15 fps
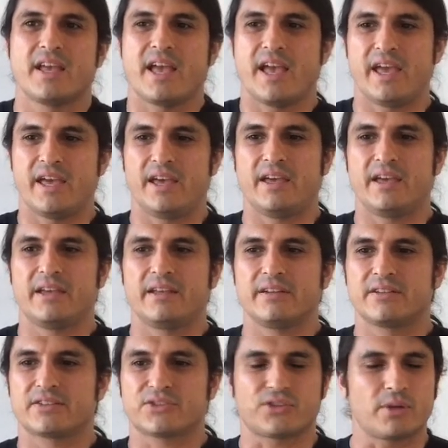
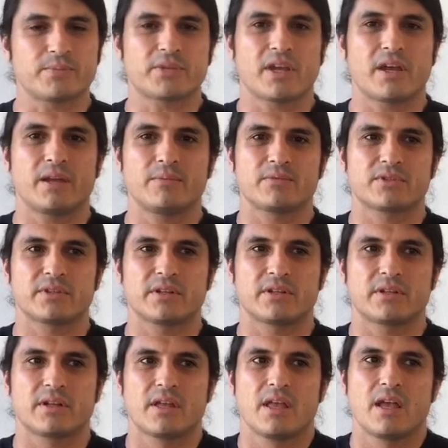And sometimes
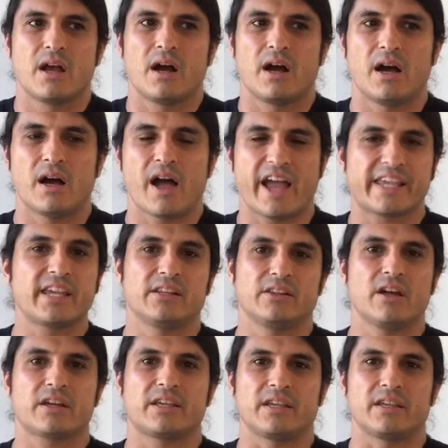I get
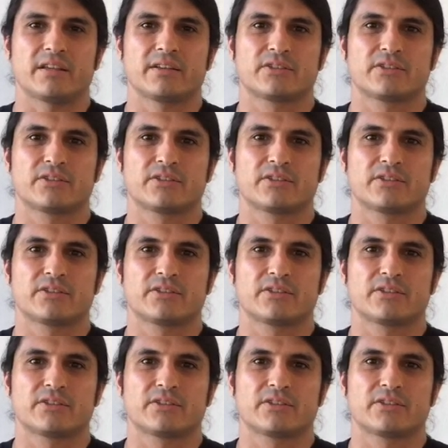lucky.